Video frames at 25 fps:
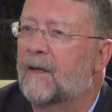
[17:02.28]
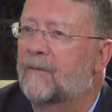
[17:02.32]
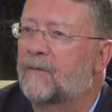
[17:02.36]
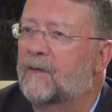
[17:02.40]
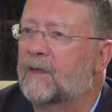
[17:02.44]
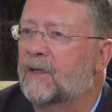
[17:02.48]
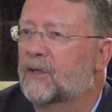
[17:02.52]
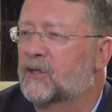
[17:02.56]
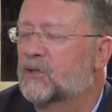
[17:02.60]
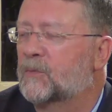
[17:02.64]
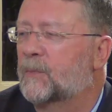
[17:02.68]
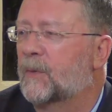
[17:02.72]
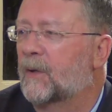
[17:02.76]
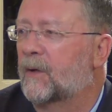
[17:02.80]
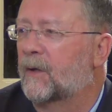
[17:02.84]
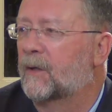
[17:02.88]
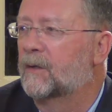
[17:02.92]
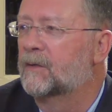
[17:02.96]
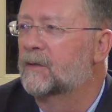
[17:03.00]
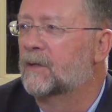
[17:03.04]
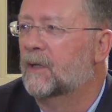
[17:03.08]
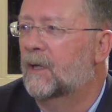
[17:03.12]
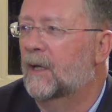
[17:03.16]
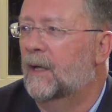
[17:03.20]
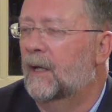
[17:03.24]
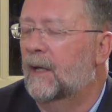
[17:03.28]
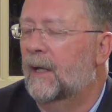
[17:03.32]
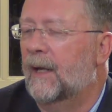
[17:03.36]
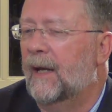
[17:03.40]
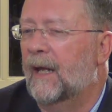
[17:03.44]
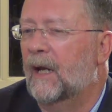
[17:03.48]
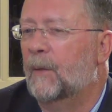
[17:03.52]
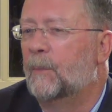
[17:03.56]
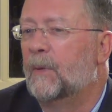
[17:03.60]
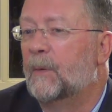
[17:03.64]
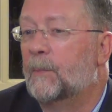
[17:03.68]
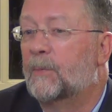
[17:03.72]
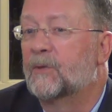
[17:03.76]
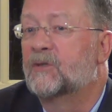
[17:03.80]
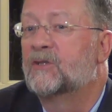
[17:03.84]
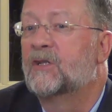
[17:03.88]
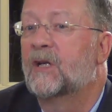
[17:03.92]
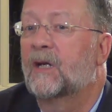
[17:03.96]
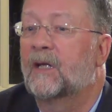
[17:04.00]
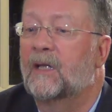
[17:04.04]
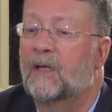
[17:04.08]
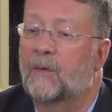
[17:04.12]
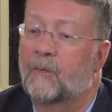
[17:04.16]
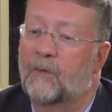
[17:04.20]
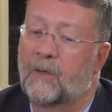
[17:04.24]
of the experience. And it'll be
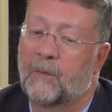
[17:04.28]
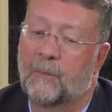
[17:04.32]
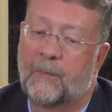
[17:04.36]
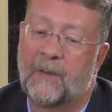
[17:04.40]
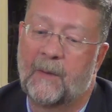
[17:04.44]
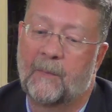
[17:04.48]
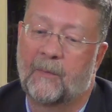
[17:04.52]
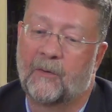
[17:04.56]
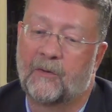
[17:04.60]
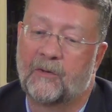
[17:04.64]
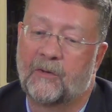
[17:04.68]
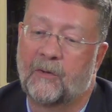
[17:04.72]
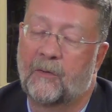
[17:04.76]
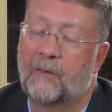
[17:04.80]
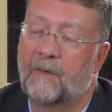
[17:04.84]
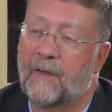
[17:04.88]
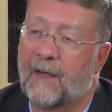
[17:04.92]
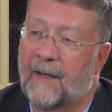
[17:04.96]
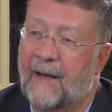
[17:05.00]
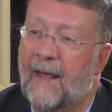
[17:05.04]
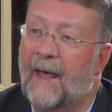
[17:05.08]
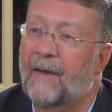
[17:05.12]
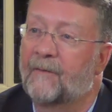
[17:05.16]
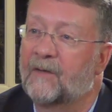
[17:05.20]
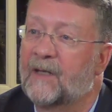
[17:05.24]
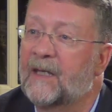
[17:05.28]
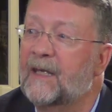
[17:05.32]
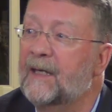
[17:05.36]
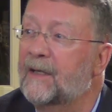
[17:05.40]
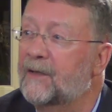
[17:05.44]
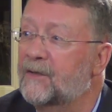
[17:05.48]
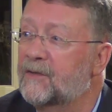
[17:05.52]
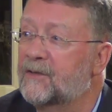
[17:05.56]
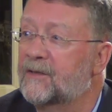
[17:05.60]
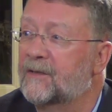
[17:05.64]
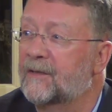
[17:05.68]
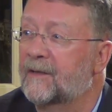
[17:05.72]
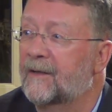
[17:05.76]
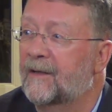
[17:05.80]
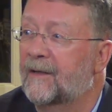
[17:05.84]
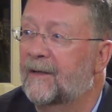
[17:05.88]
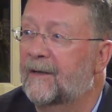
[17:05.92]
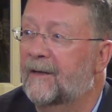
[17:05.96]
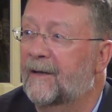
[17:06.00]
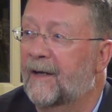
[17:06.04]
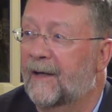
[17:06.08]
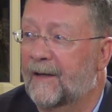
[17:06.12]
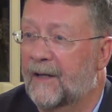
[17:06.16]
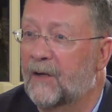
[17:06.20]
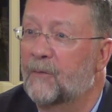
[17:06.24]
particularly when the people are doing that have kids
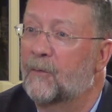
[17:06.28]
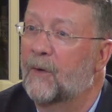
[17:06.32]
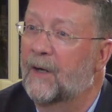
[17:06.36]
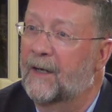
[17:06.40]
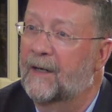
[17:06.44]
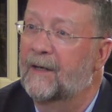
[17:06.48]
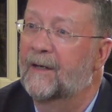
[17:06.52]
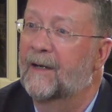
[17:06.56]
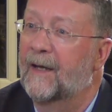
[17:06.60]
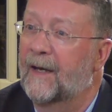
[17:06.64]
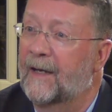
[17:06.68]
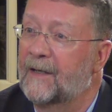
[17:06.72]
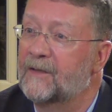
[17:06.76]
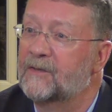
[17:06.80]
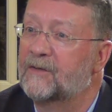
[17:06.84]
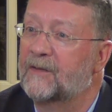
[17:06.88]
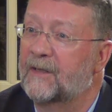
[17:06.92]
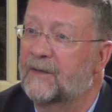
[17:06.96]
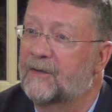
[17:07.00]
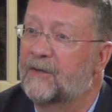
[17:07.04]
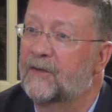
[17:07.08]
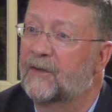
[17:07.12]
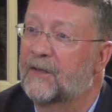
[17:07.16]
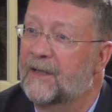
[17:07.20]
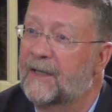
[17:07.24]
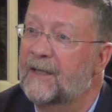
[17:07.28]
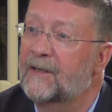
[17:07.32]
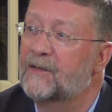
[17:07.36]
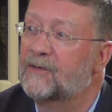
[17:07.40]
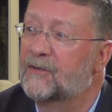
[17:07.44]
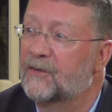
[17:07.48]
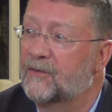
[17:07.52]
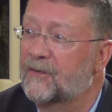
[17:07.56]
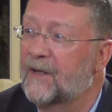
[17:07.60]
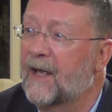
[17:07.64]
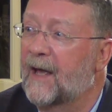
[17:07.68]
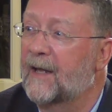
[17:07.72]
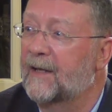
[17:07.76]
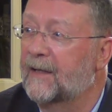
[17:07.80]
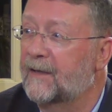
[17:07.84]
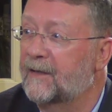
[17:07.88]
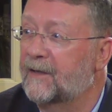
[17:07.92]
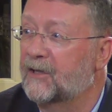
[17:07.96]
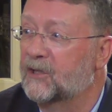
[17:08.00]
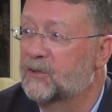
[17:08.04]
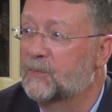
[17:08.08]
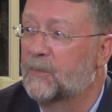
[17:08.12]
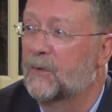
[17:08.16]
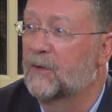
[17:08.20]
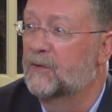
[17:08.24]
and they recognize that their kids are not in the
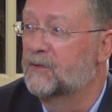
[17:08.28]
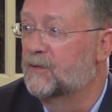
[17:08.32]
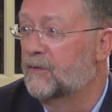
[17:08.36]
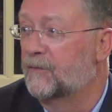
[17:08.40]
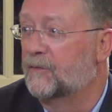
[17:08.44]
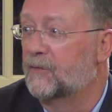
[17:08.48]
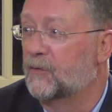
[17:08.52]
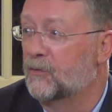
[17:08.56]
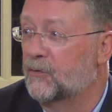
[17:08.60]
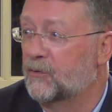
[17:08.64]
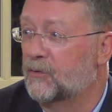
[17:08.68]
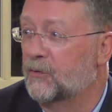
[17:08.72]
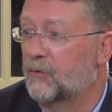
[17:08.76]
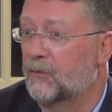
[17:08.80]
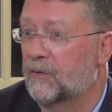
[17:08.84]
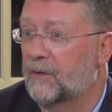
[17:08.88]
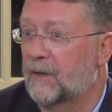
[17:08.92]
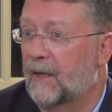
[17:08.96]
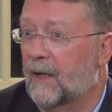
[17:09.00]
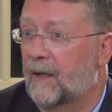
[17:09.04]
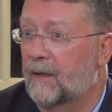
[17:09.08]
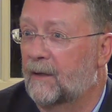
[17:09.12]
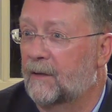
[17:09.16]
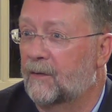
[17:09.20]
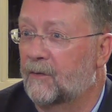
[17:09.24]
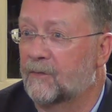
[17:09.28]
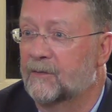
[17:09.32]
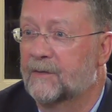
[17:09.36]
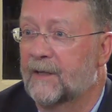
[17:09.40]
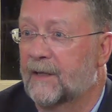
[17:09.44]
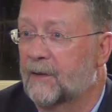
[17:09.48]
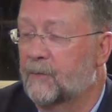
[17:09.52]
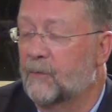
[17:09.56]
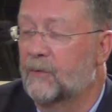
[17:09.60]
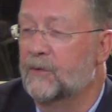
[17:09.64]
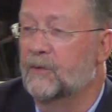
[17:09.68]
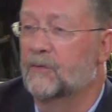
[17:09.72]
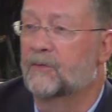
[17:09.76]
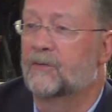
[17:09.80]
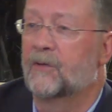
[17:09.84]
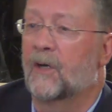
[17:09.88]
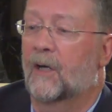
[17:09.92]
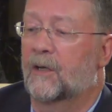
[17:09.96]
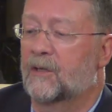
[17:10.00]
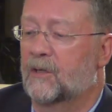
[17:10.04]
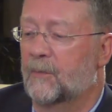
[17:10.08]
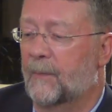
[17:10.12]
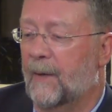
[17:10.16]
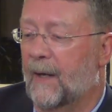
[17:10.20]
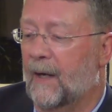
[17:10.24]
experience if you're doing that. You know, it's like what you
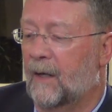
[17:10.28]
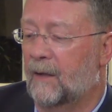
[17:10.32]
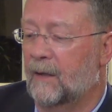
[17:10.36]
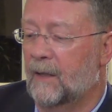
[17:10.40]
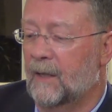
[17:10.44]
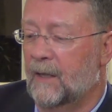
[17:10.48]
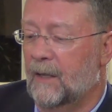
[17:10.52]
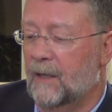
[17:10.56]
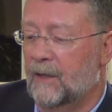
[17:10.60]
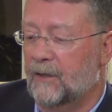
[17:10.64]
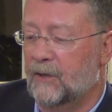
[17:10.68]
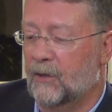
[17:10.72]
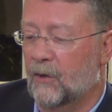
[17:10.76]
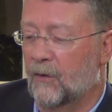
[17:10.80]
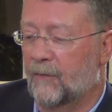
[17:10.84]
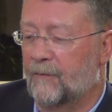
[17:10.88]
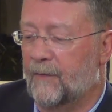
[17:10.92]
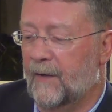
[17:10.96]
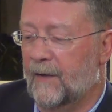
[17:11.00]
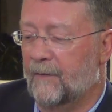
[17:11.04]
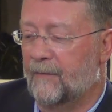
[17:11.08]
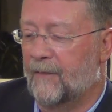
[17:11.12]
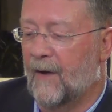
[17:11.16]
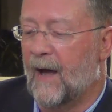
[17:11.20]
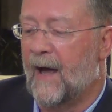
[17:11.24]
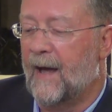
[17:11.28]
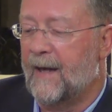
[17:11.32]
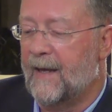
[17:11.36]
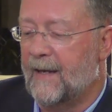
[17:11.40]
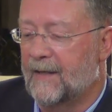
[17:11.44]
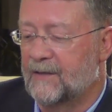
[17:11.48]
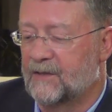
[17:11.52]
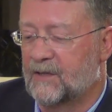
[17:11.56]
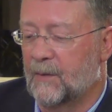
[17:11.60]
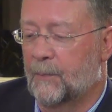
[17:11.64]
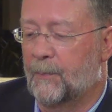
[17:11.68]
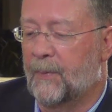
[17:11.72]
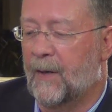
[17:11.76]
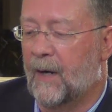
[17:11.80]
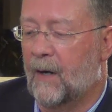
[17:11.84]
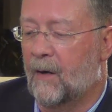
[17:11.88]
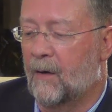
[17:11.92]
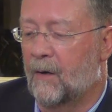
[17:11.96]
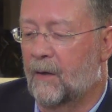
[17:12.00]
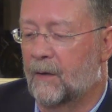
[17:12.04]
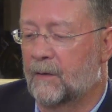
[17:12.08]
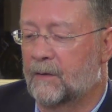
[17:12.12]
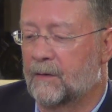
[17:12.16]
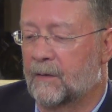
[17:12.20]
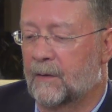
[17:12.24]
talked about, you know, if, if I as a
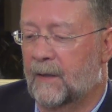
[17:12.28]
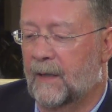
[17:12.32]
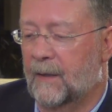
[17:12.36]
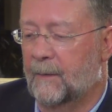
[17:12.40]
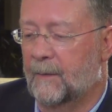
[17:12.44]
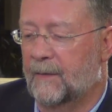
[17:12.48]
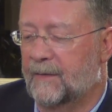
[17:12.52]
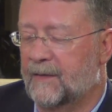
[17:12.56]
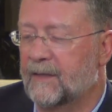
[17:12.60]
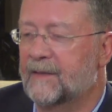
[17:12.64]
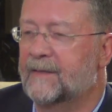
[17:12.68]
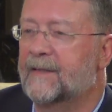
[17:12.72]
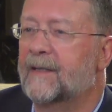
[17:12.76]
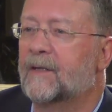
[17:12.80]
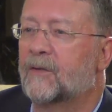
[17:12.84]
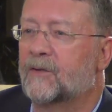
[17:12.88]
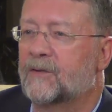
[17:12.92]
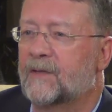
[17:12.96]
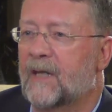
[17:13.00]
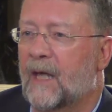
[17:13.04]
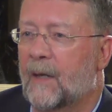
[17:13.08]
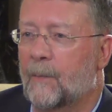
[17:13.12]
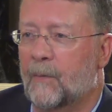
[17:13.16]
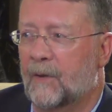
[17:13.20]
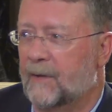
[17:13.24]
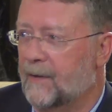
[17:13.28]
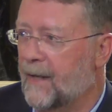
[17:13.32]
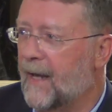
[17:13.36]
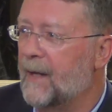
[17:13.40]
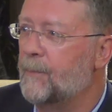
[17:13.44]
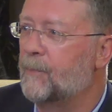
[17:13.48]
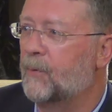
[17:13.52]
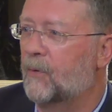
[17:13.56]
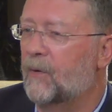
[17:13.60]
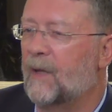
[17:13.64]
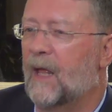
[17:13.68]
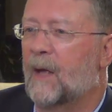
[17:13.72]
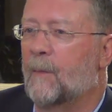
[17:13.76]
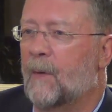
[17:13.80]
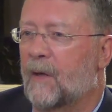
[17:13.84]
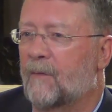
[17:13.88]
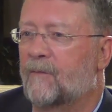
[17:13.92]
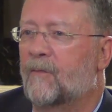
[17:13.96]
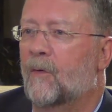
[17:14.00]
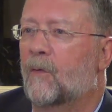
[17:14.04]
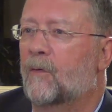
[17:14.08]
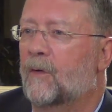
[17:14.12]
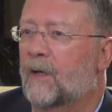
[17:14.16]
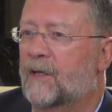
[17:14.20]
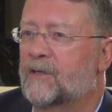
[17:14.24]
parent at the dinner table and I pull out my
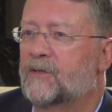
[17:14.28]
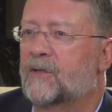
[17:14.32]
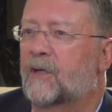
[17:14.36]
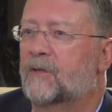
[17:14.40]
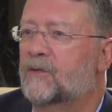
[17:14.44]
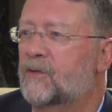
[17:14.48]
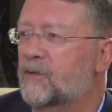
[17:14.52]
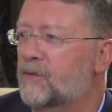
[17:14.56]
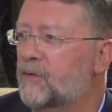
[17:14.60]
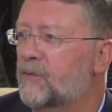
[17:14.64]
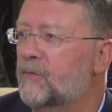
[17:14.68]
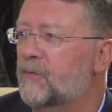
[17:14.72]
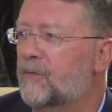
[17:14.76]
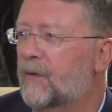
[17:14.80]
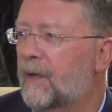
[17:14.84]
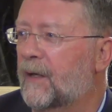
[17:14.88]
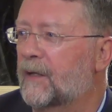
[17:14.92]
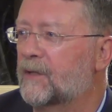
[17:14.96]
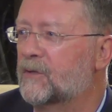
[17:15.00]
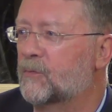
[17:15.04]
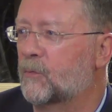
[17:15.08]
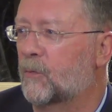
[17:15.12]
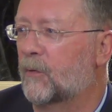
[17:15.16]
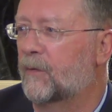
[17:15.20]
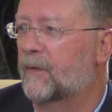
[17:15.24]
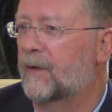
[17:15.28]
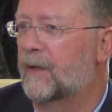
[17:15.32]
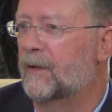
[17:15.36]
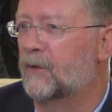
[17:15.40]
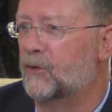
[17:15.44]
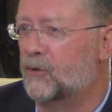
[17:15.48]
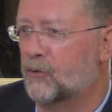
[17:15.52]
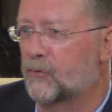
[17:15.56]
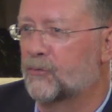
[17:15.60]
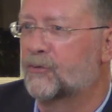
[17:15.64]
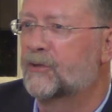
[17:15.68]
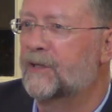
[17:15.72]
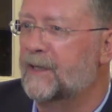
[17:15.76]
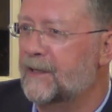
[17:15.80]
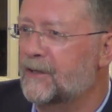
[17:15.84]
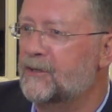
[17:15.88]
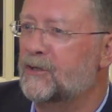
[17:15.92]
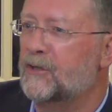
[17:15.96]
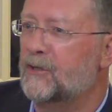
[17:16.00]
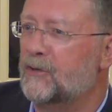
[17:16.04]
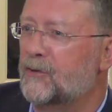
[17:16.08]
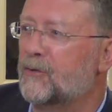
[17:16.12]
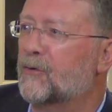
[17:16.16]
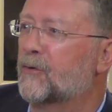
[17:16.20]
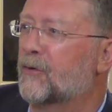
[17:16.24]
phone and I start to do things, well then you're
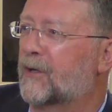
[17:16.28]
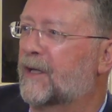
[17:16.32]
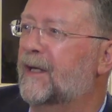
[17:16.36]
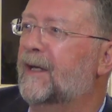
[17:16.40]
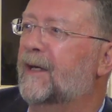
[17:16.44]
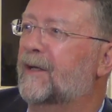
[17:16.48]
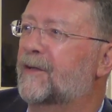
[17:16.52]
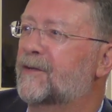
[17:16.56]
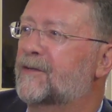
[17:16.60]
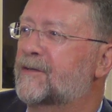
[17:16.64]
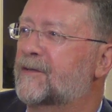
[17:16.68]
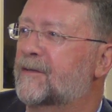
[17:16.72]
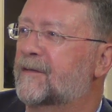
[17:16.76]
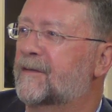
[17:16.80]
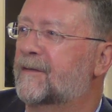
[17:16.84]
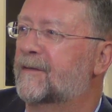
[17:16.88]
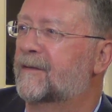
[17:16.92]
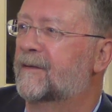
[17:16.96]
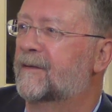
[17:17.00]
teaching your kids.